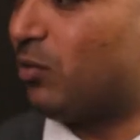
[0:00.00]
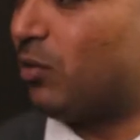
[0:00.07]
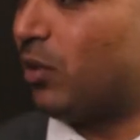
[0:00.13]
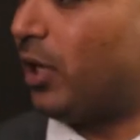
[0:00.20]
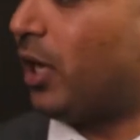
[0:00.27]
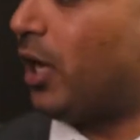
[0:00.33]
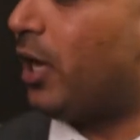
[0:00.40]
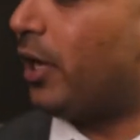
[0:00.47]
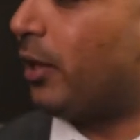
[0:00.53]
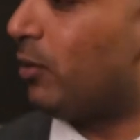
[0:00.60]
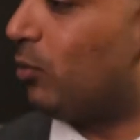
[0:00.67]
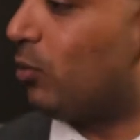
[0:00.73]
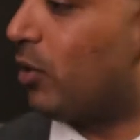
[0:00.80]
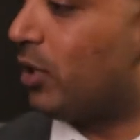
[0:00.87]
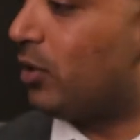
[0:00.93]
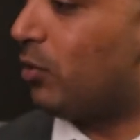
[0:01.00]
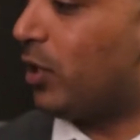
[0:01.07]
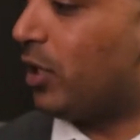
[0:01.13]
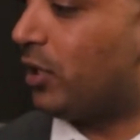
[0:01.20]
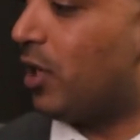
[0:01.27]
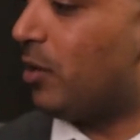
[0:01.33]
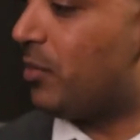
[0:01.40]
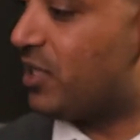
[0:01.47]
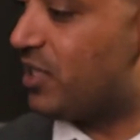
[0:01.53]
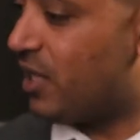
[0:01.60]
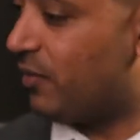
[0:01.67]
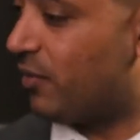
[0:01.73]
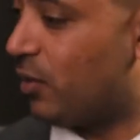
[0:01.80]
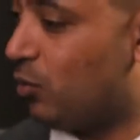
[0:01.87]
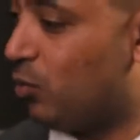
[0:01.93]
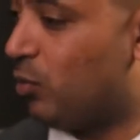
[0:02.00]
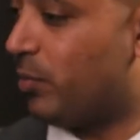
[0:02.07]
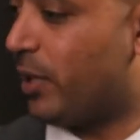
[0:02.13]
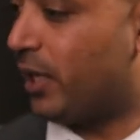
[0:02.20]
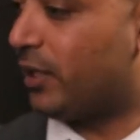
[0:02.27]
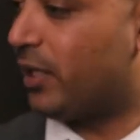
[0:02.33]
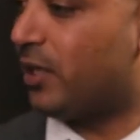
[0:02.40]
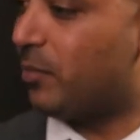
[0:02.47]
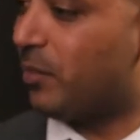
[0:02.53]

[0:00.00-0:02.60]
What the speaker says: going to be able to alter the shoulders of the